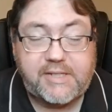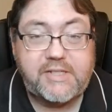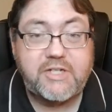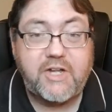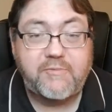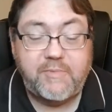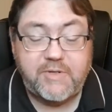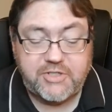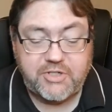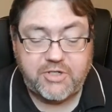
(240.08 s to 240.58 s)

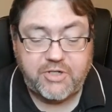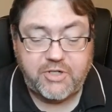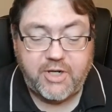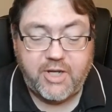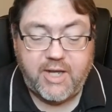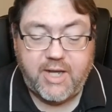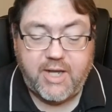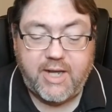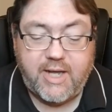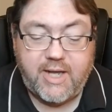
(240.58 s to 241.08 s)
off my shirt,
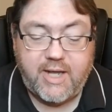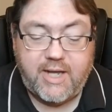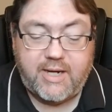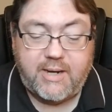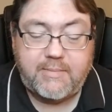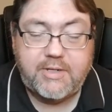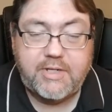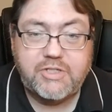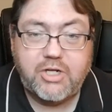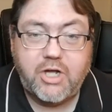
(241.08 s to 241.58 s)
and I'm
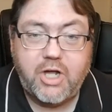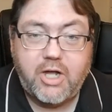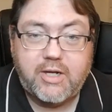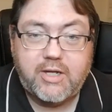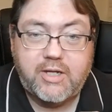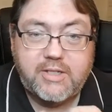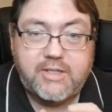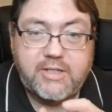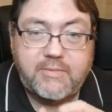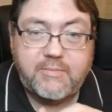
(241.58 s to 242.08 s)
gonna talk
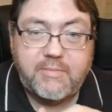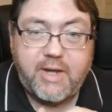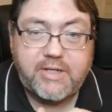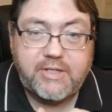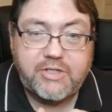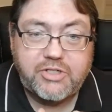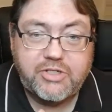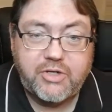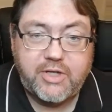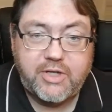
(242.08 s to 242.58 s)
into the mic to
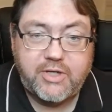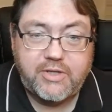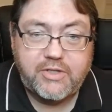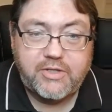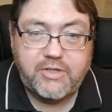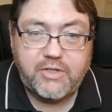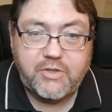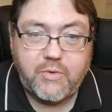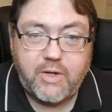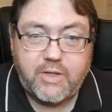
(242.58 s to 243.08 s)
show you
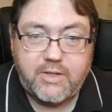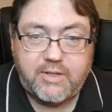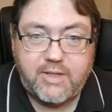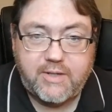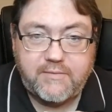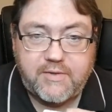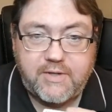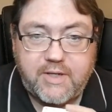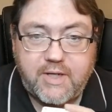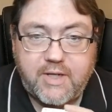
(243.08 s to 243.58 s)
the quality
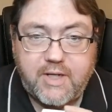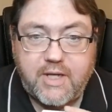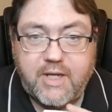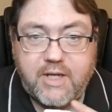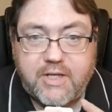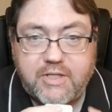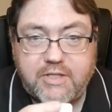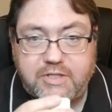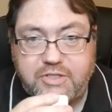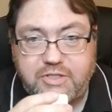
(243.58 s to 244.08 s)
of it.
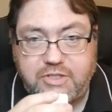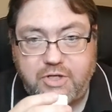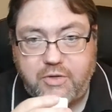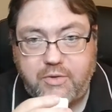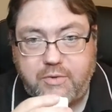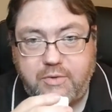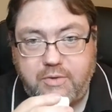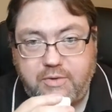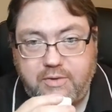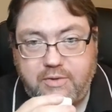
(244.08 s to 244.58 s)

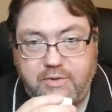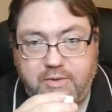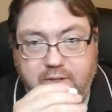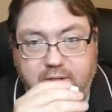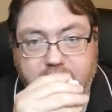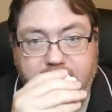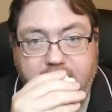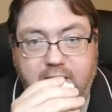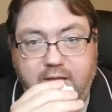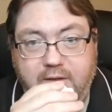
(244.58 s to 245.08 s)
So,
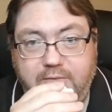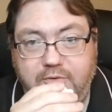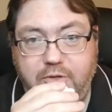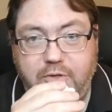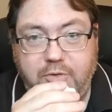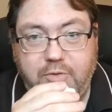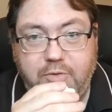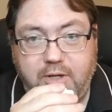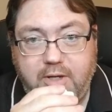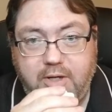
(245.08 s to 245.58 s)
if
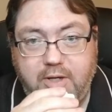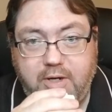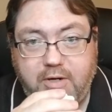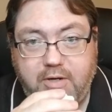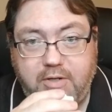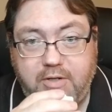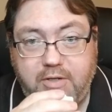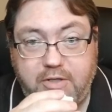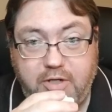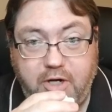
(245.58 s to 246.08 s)
you are
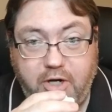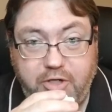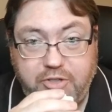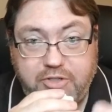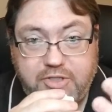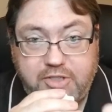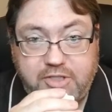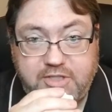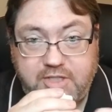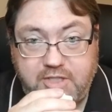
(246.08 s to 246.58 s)
used
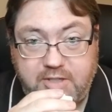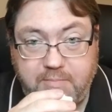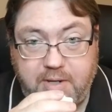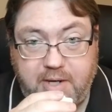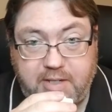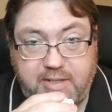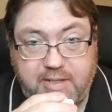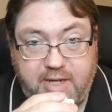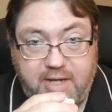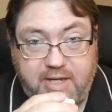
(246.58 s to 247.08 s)
to listening to
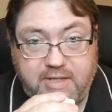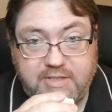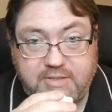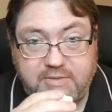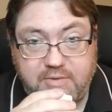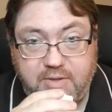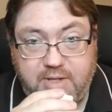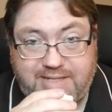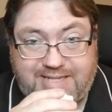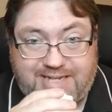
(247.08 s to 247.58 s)
podcasts,
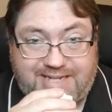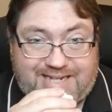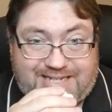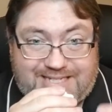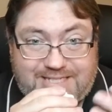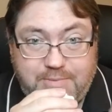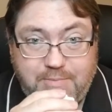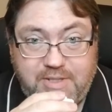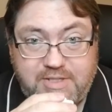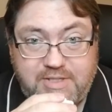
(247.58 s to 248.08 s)
it has that
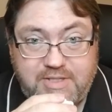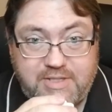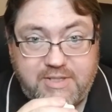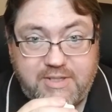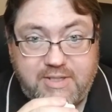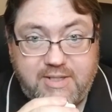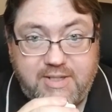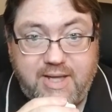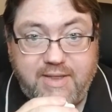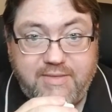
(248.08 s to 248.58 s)

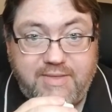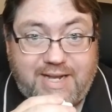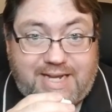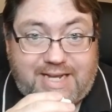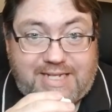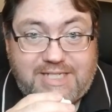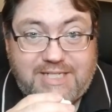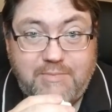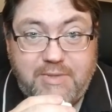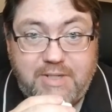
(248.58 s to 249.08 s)

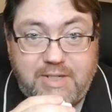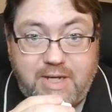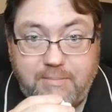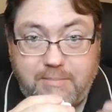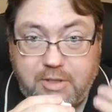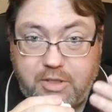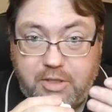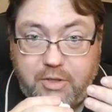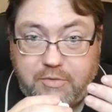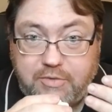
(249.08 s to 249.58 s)
intimate up
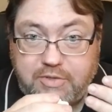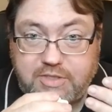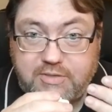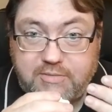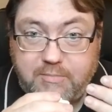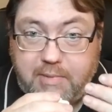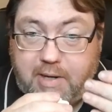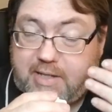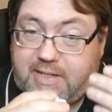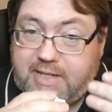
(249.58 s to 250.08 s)
close
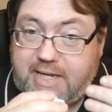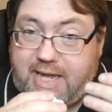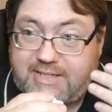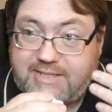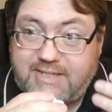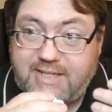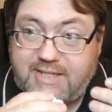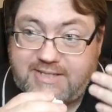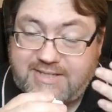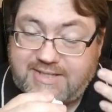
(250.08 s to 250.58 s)

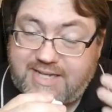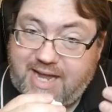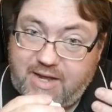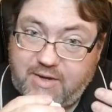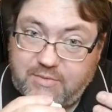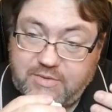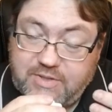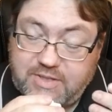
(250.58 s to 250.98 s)
podcasting sound.